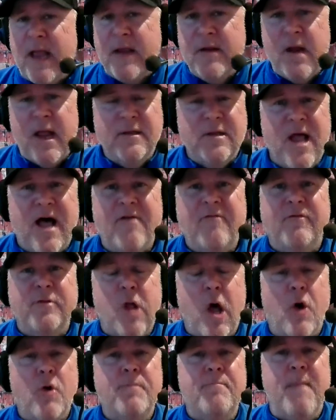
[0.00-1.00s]
love
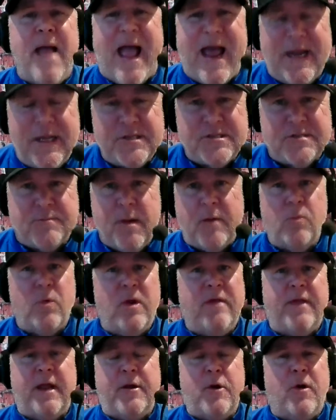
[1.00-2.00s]
load management where
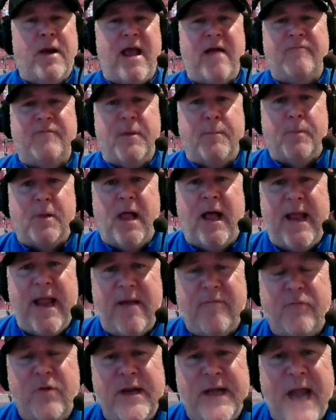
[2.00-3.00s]
they don't have to play
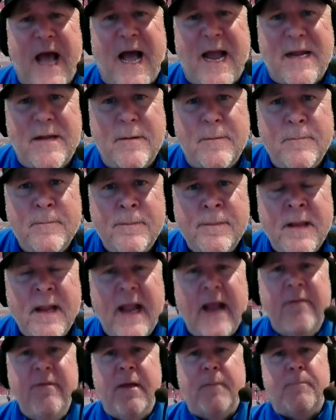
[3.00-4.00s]
every night.
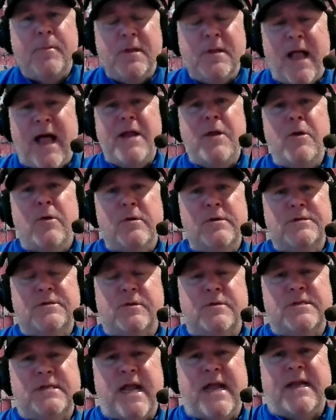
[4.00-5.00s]
And the players
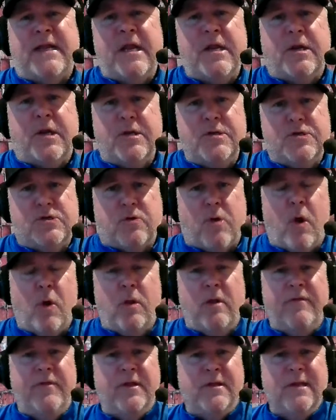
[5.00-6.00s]
are taking
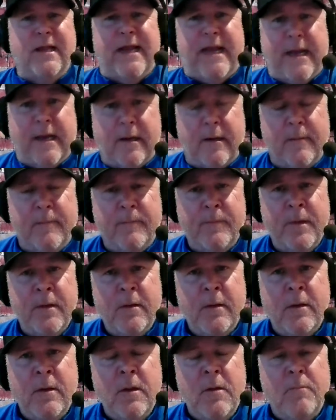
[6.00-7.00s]
control of the league.
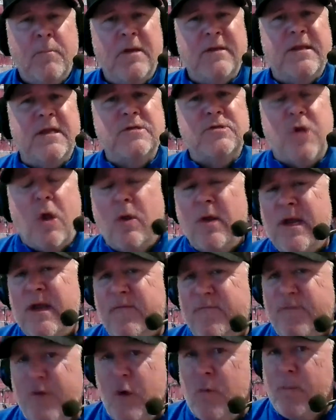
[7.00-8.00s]
But there's only a
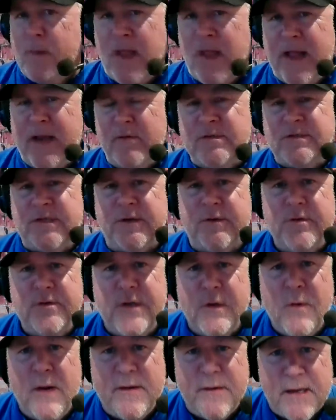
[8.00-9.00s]
few players that are
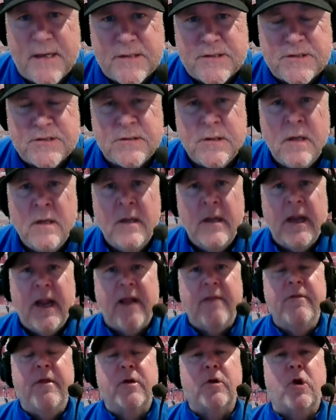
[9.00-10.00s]
doing this,
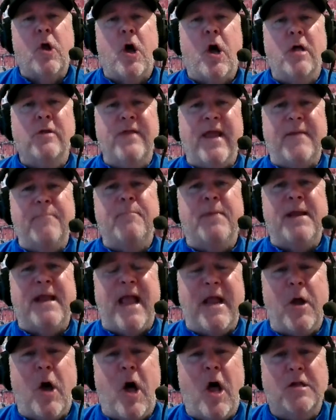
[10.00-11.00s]
and they're called
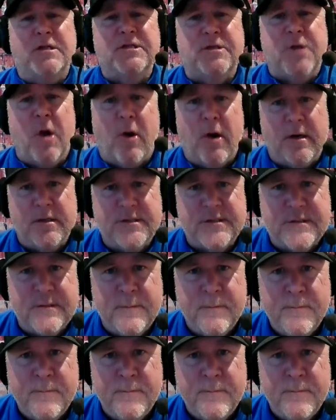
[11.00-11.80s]
NBA All-Stars.